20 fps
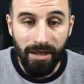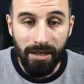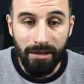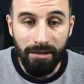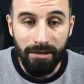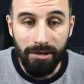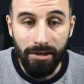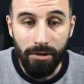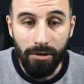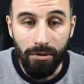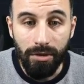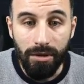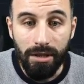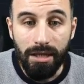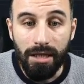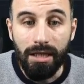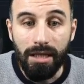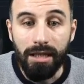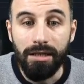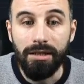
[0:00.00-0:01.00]
So
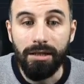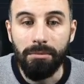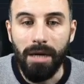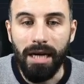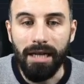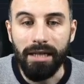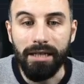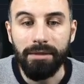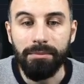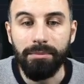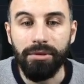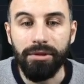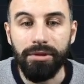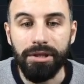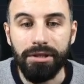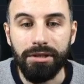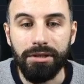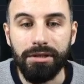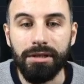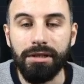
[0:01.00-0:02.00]
the market
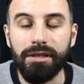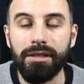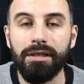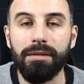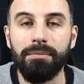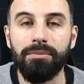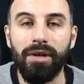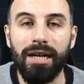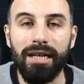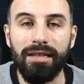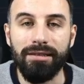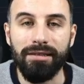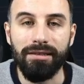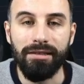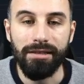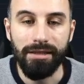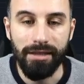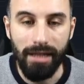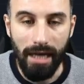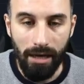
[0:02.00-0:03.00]
pushed the
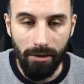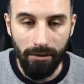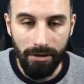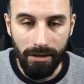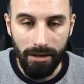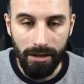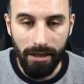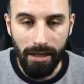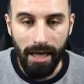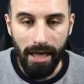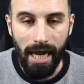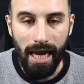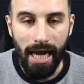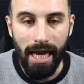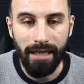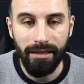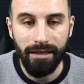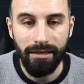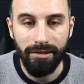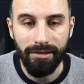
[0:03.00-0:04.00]
price down
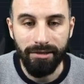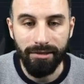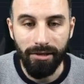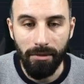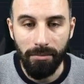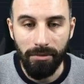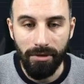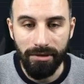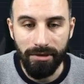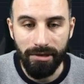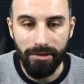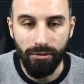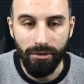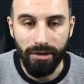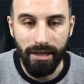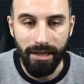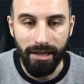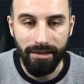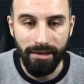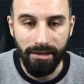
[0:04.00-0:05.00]
and the stop losses
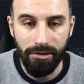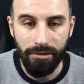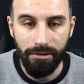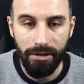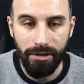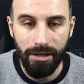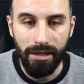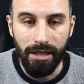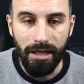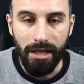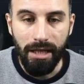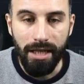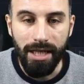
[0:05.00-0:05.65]
were executed,